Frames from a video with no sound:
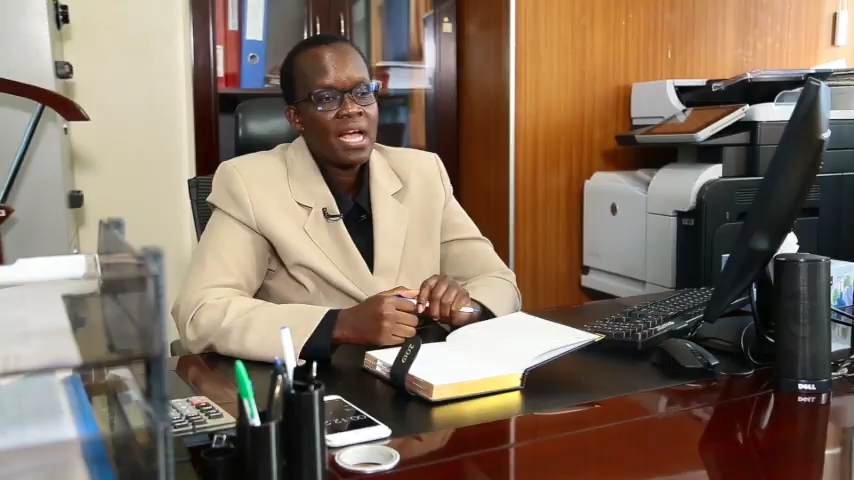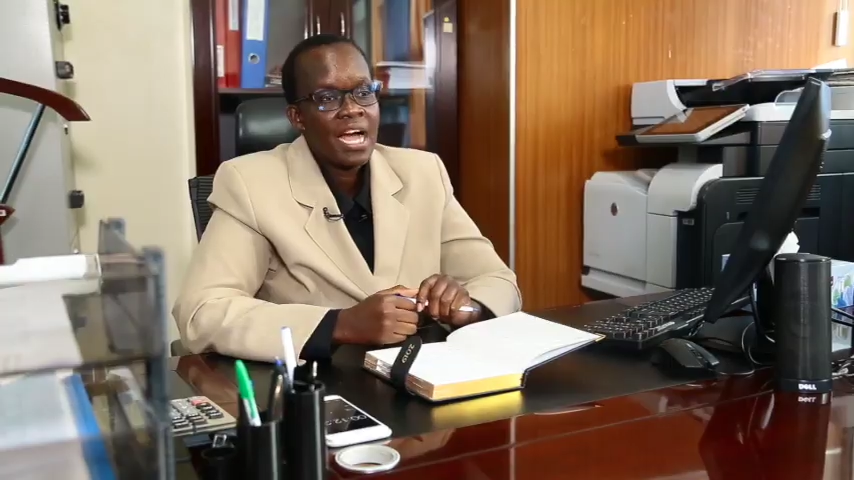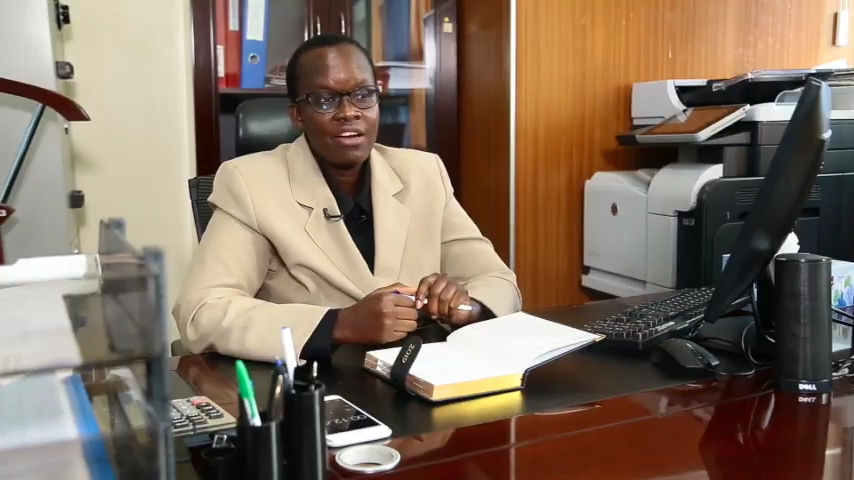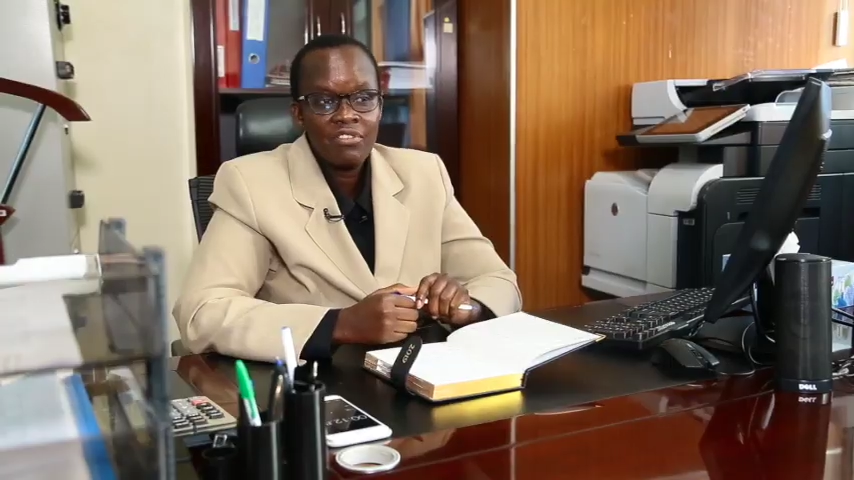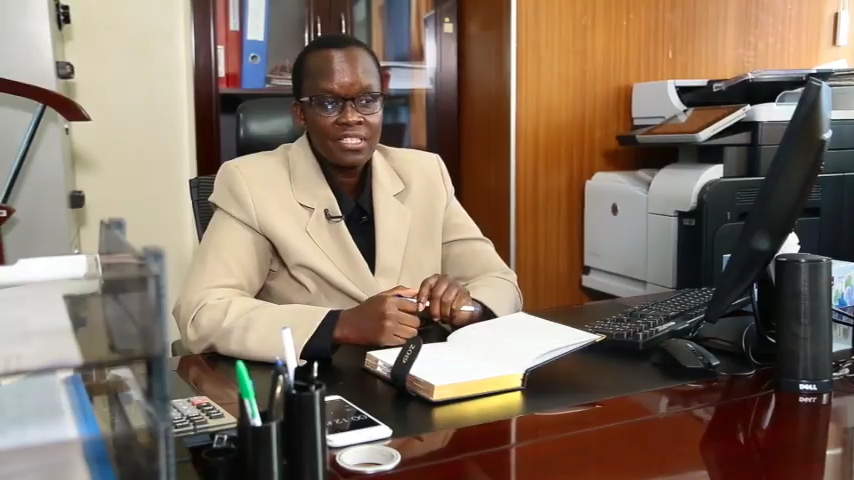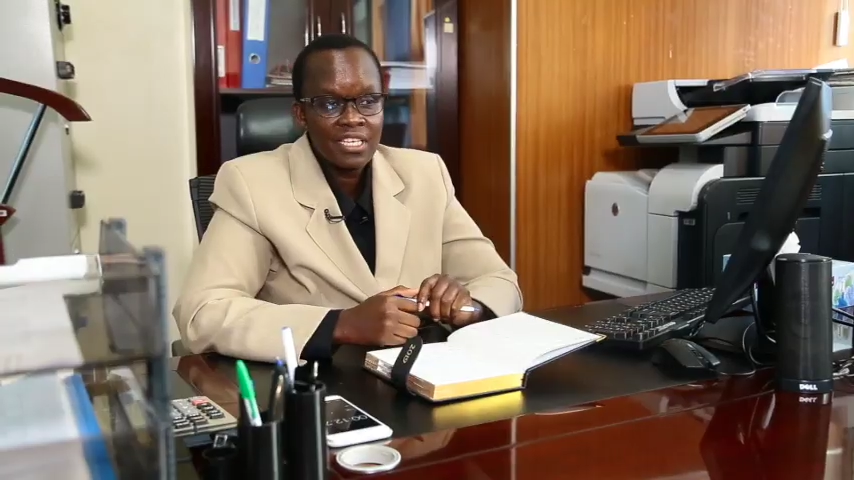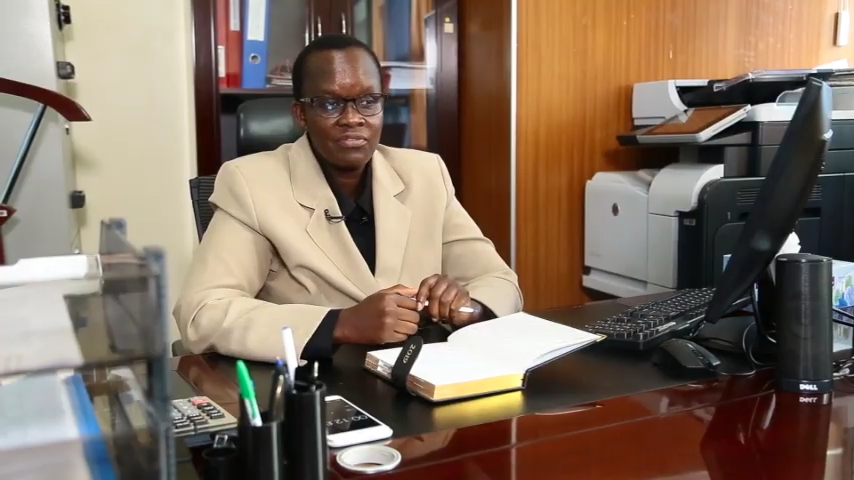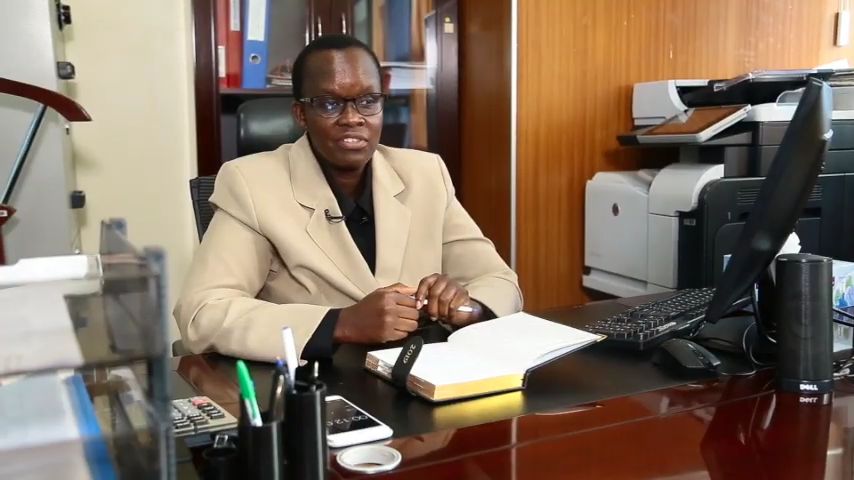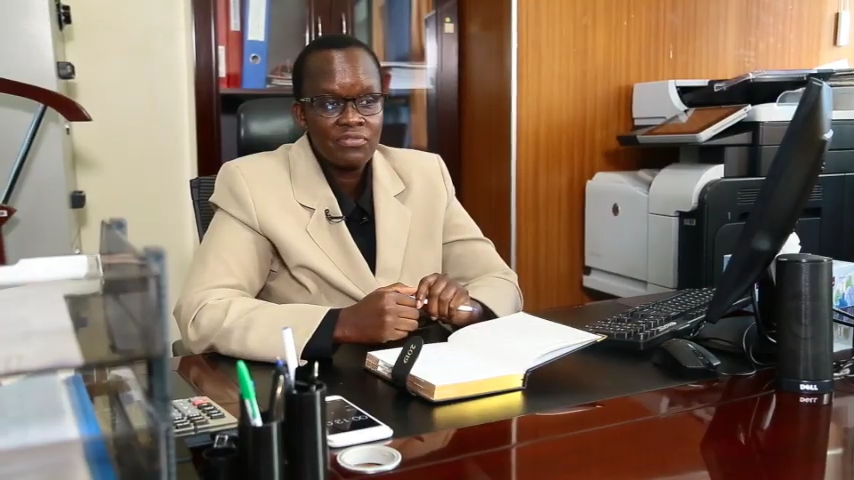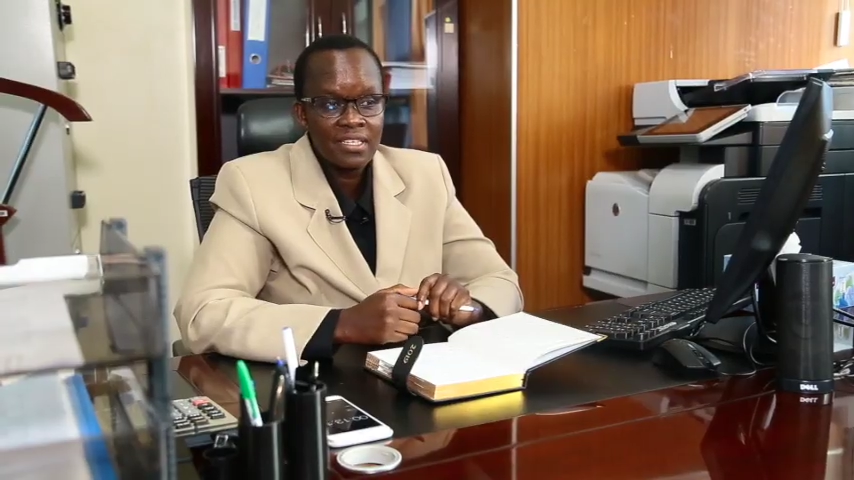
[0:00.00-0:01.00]
having
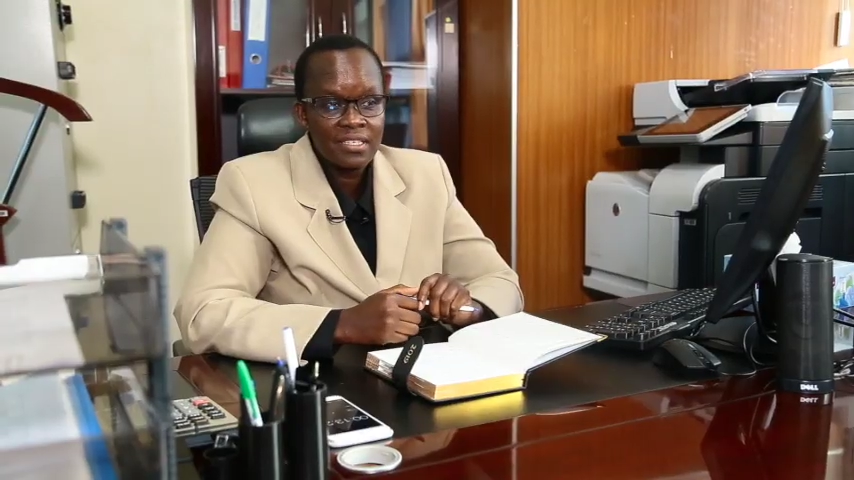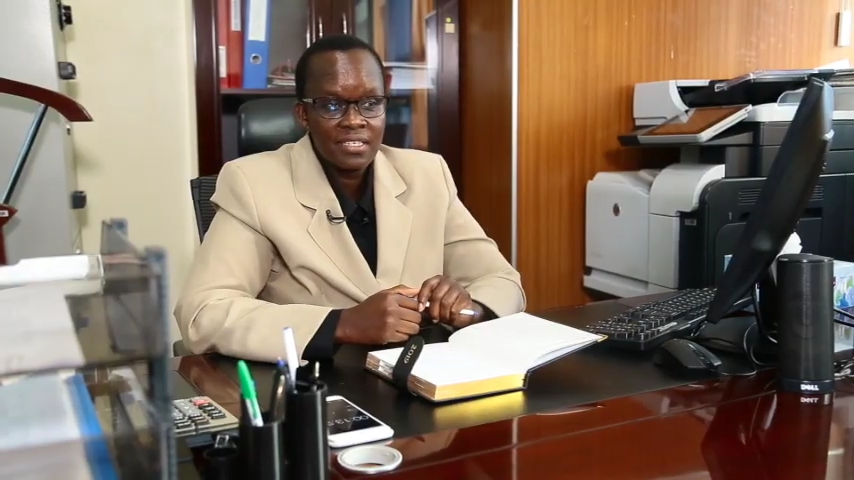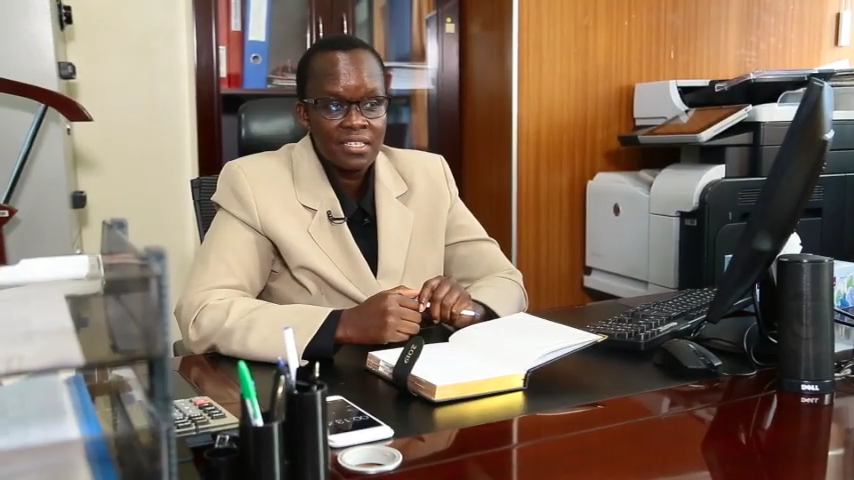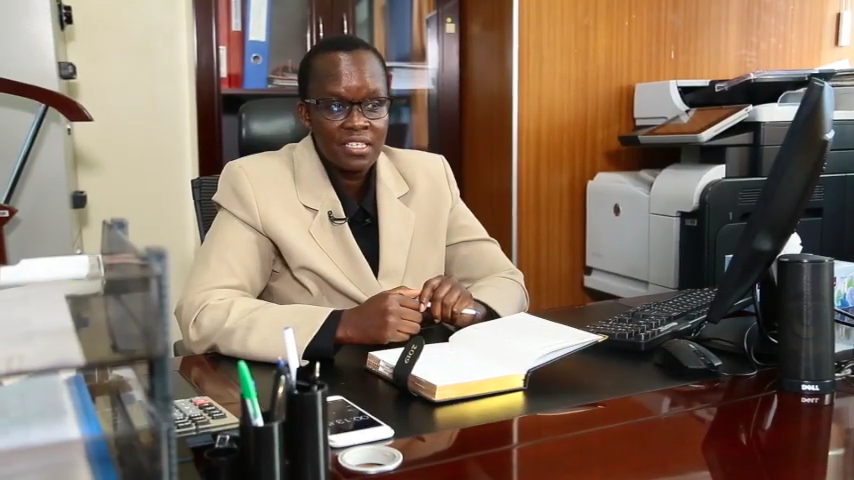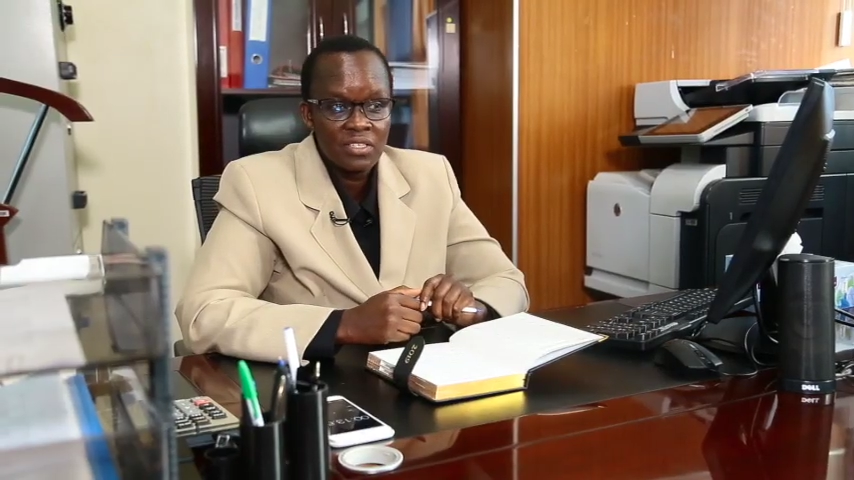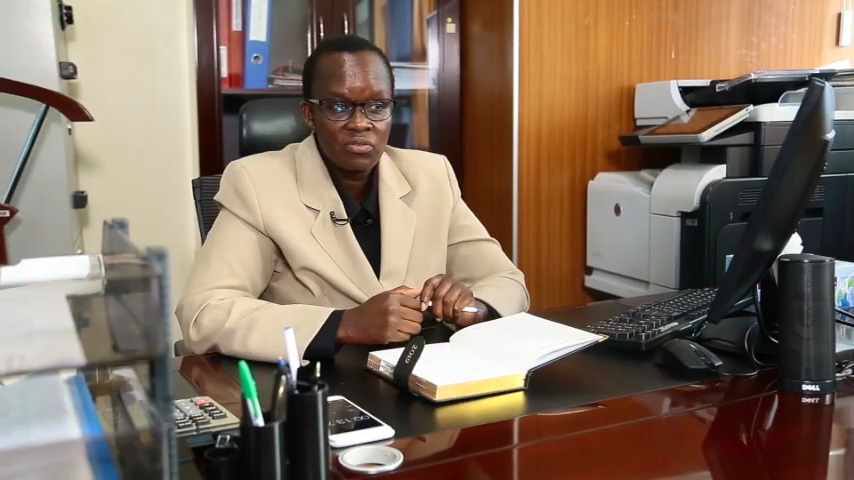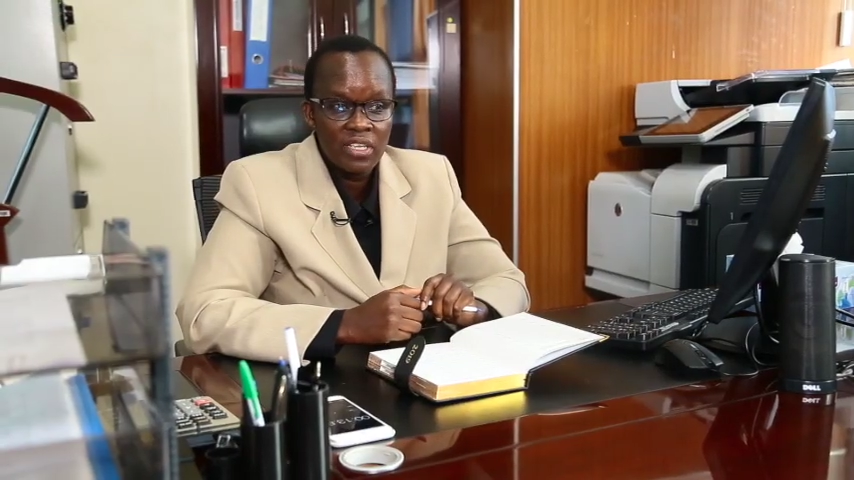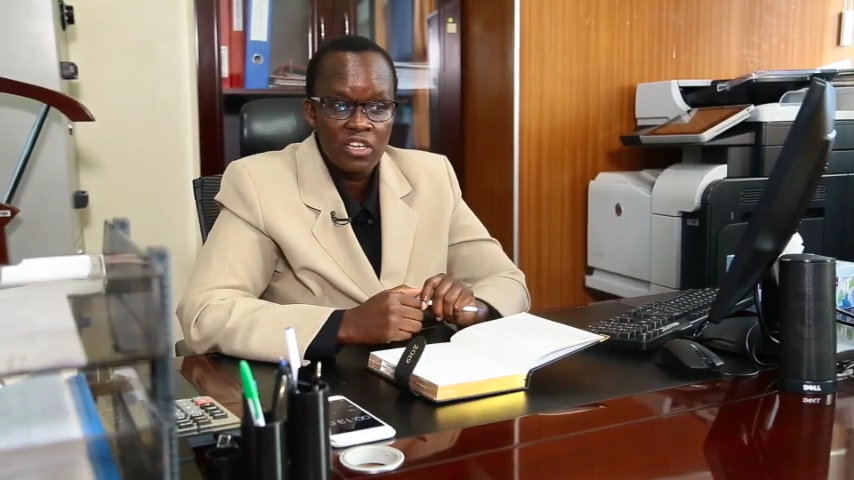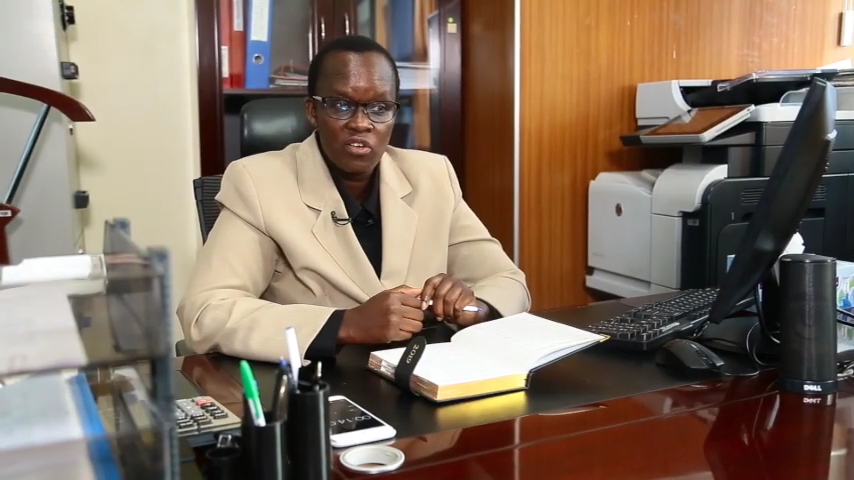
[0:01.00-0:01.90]
served in various sectors of the